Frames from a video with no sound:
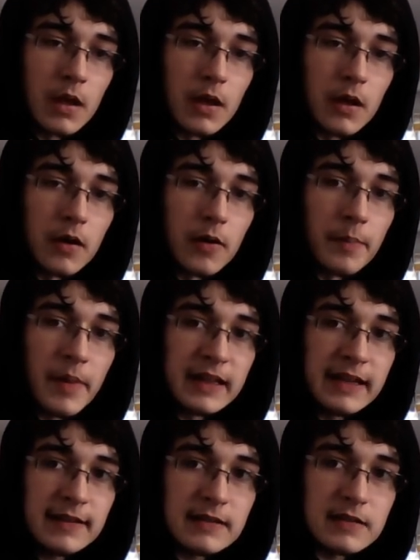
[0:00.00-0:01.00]

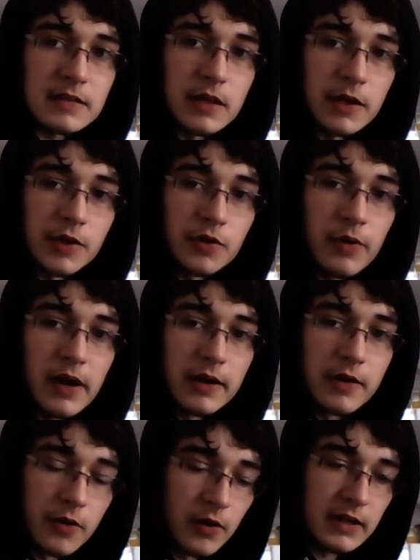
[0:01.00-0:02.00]
magnets. You will
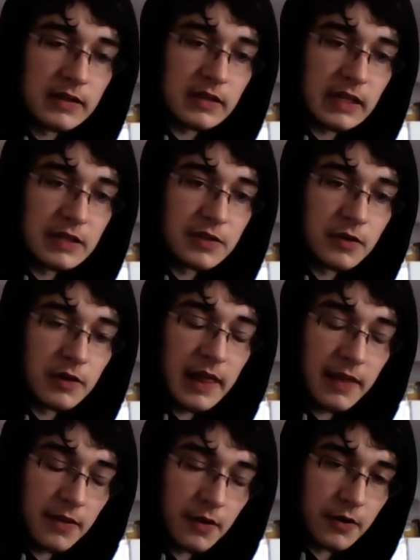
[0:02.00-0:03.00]
call it
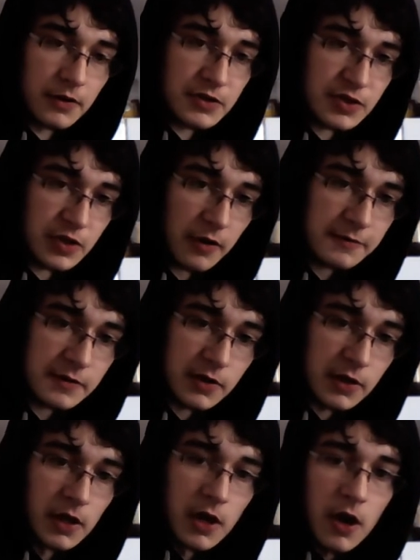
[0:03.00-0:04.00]
either soft
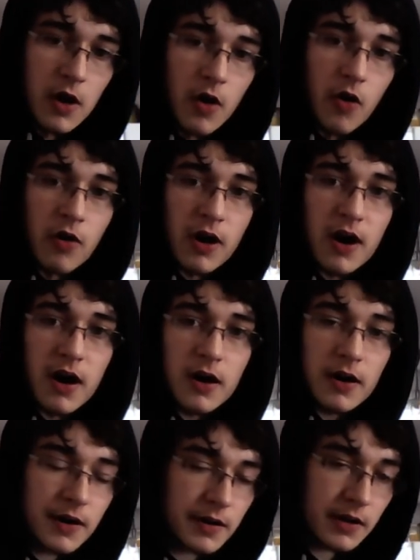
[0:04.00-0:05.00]
or
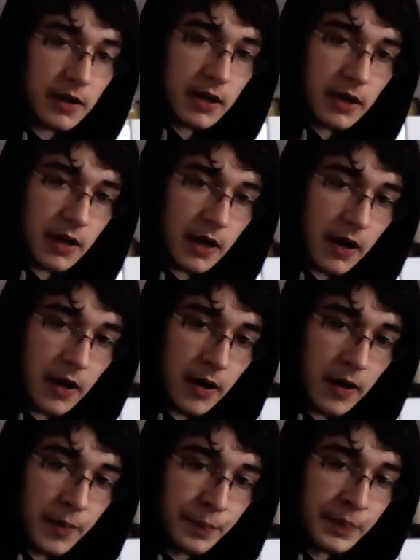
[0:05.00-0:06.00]
hard
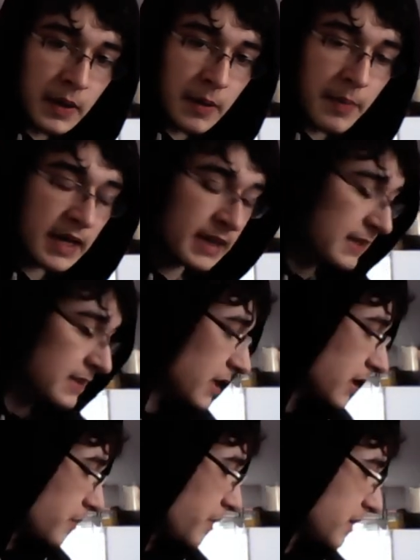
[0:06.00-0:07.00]

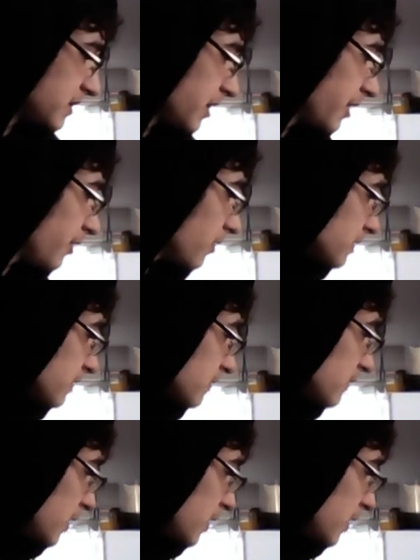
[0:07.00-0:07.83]
magnetic materials.